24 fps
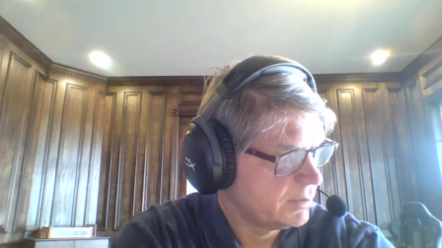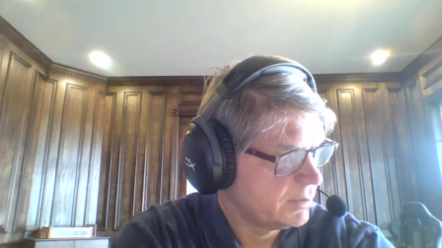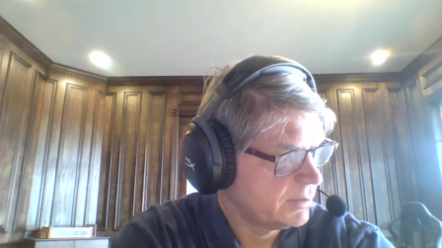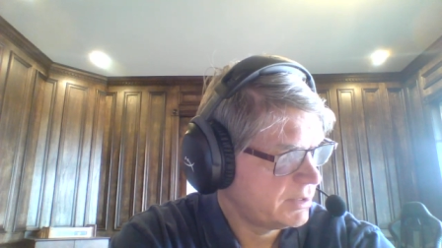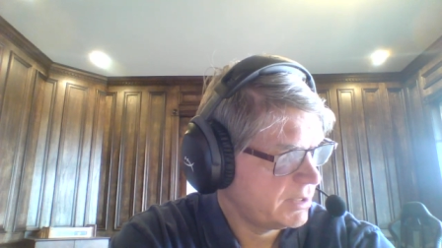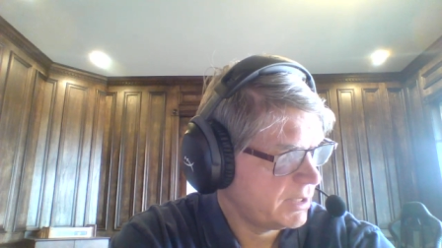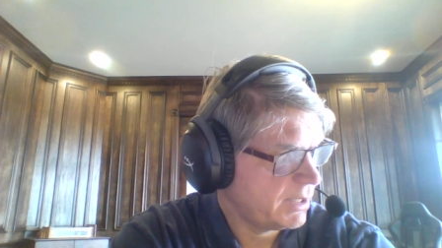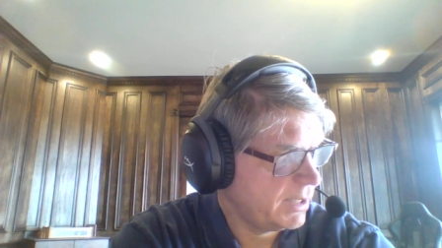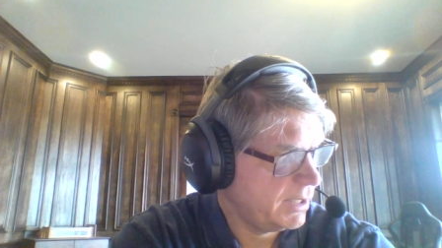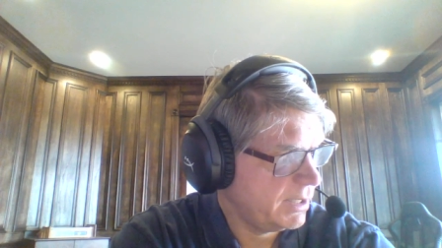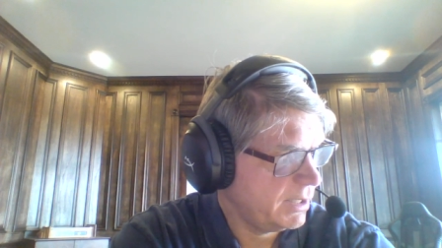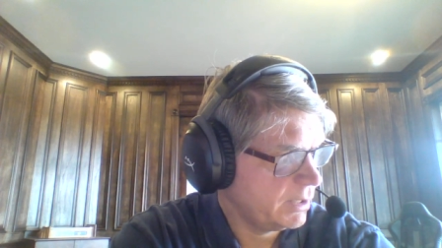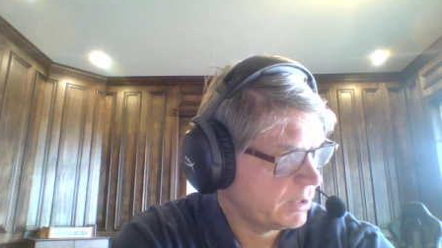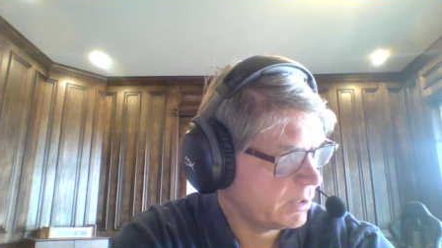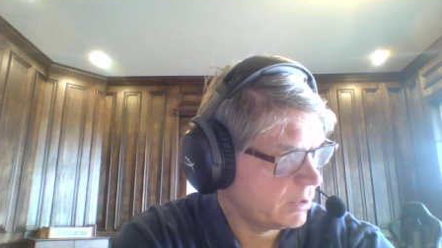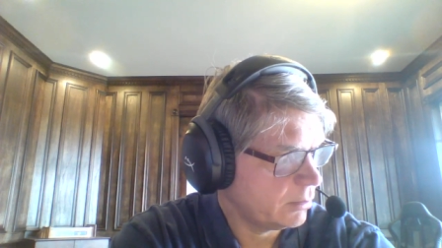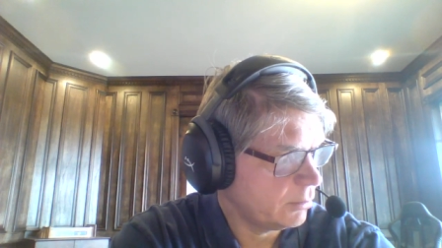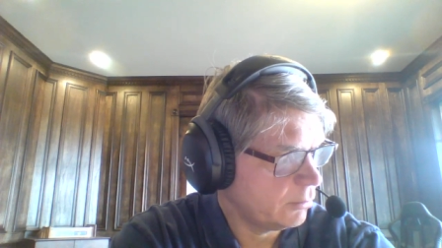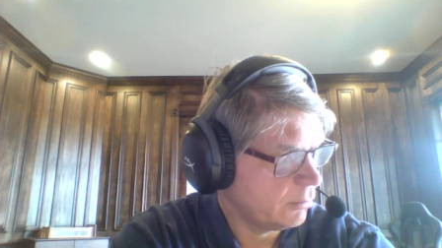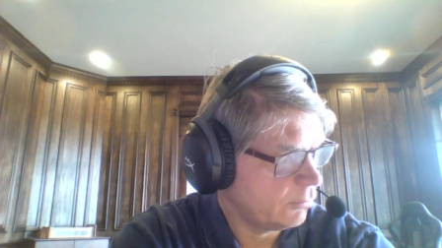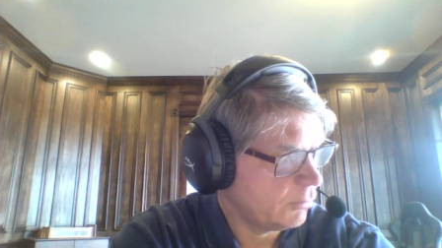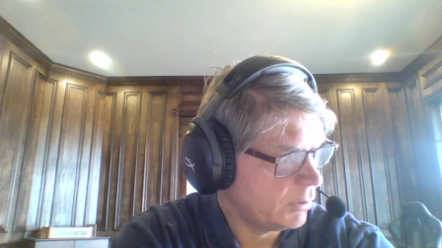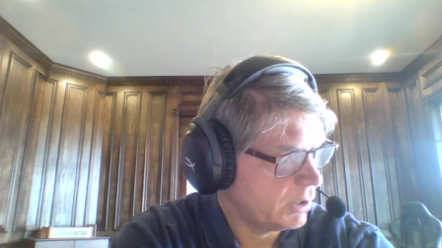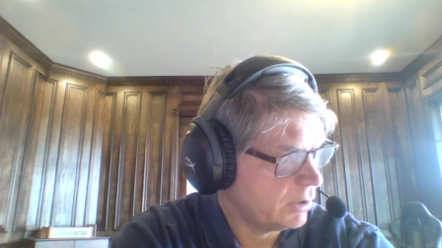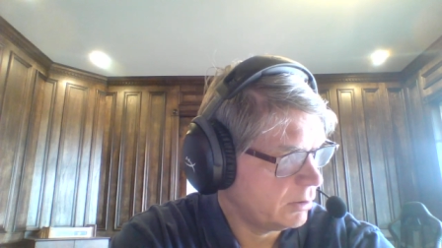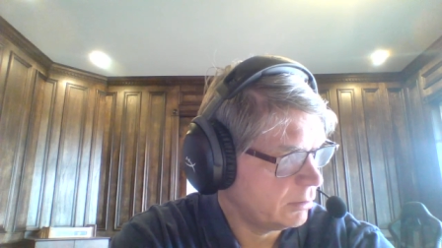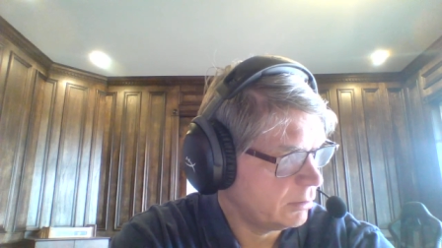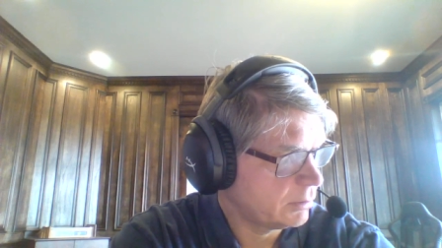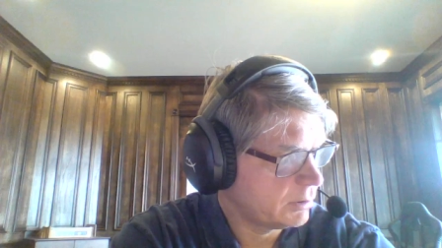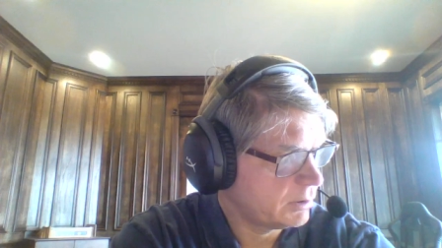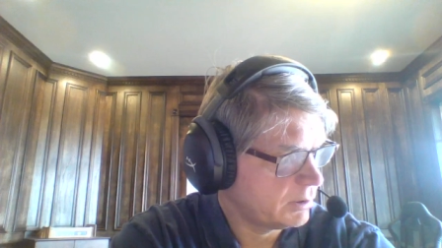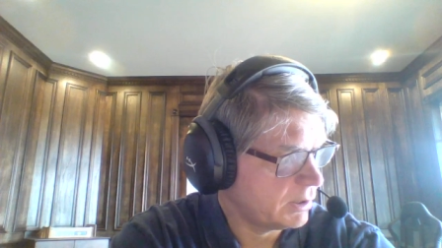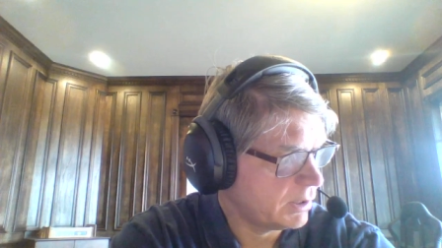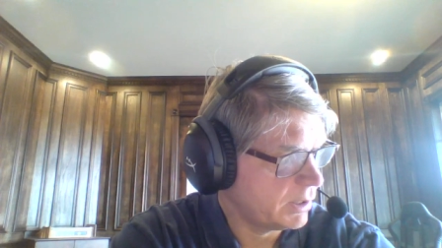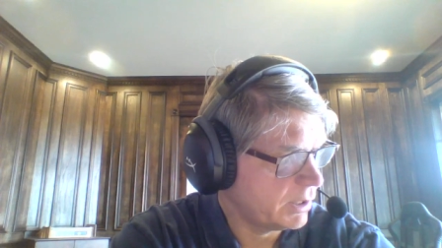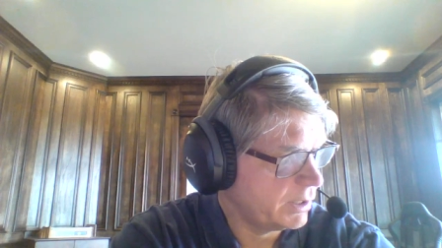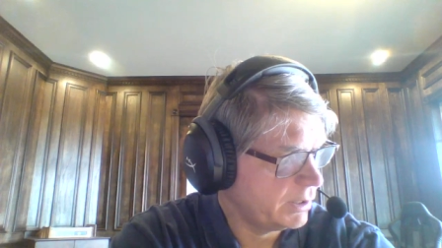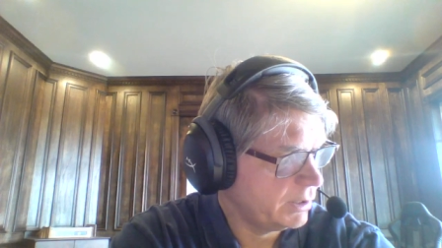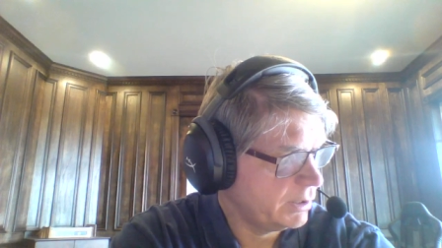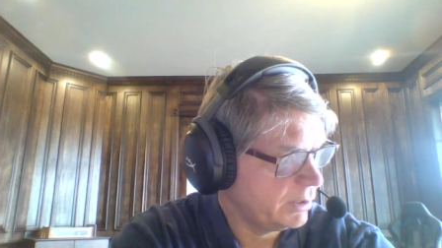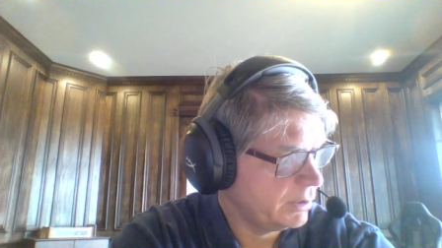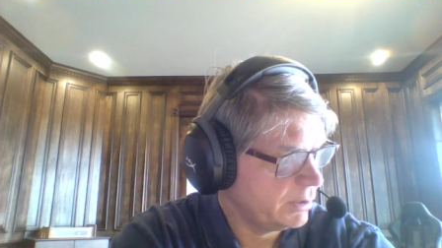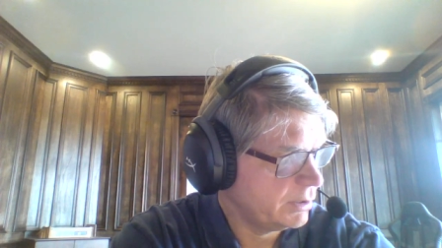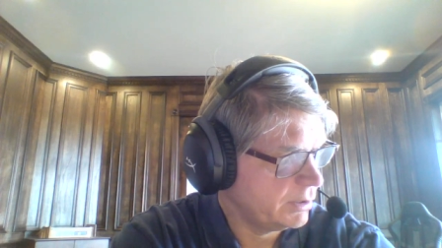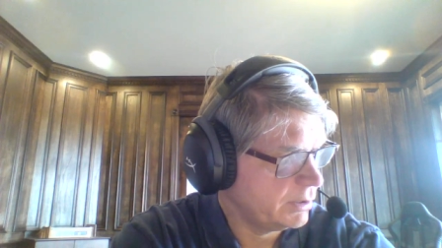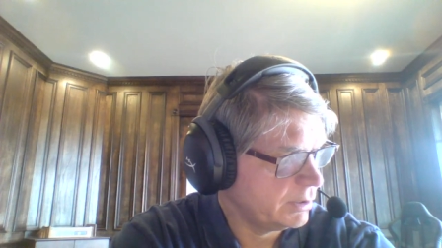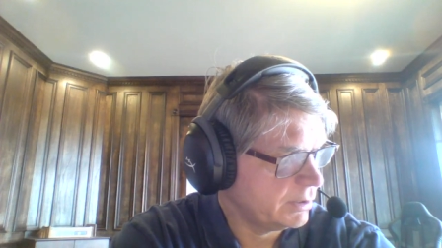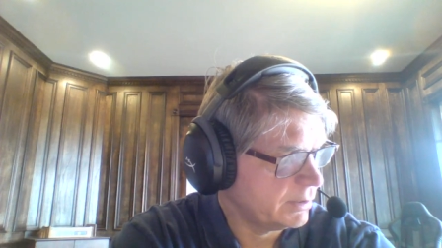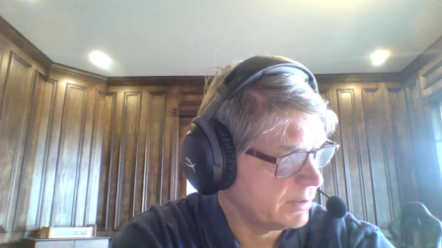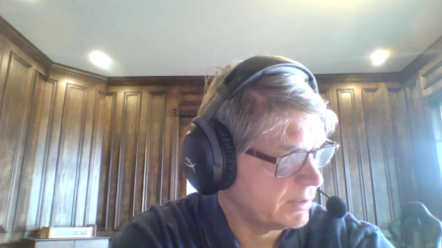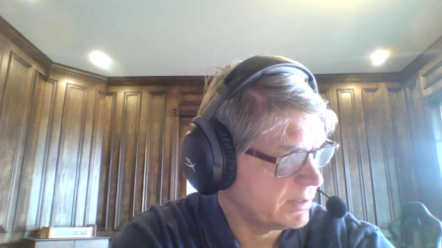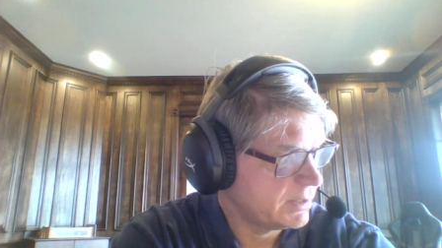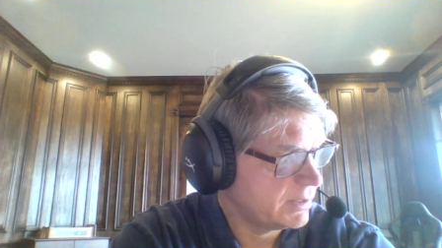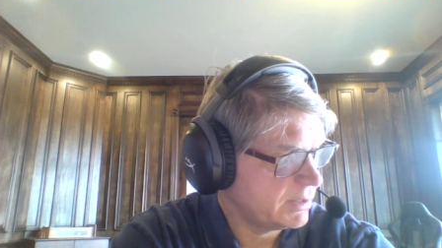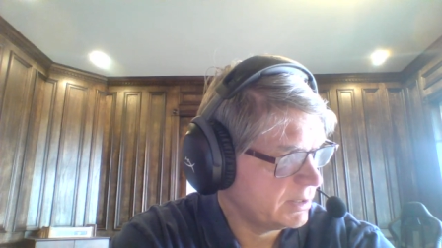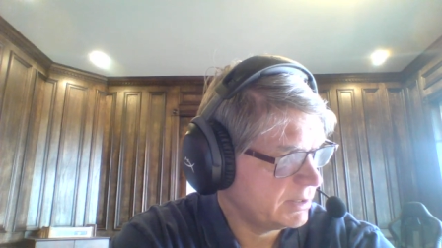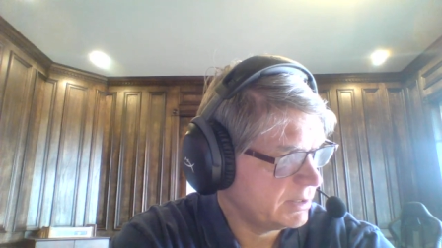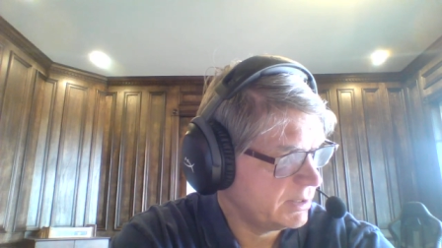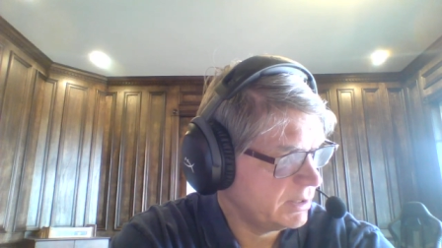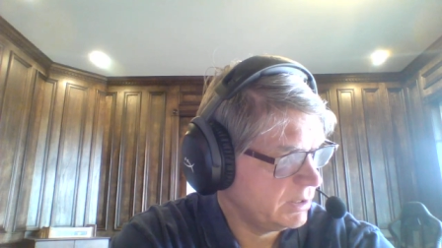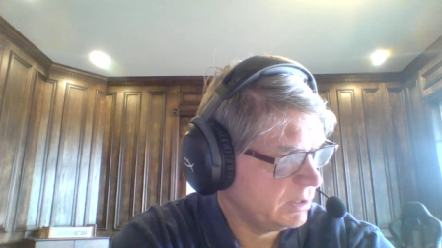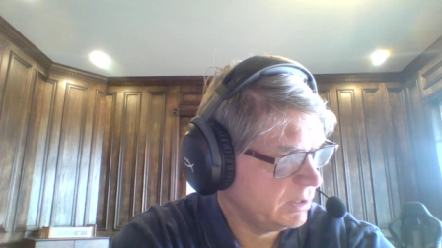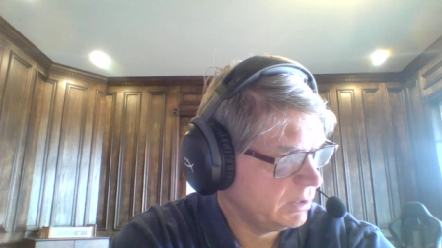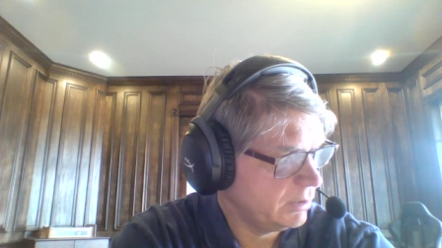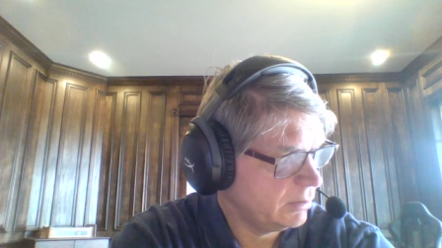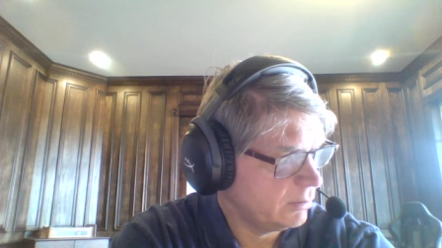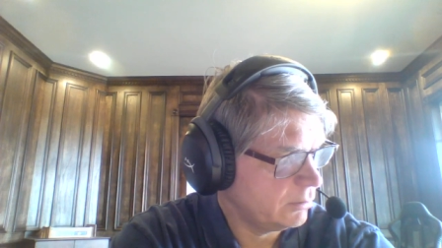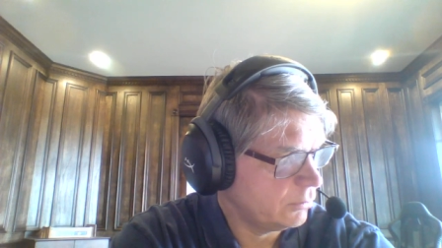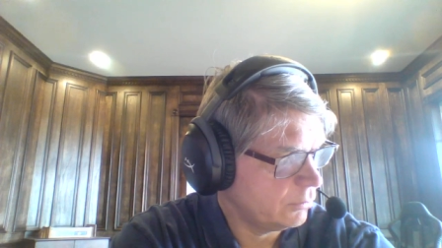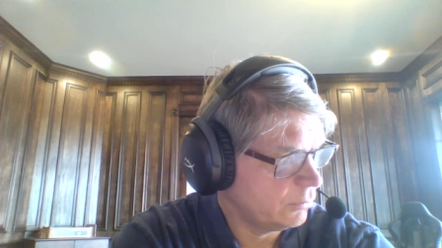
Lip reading: Take while client is sitting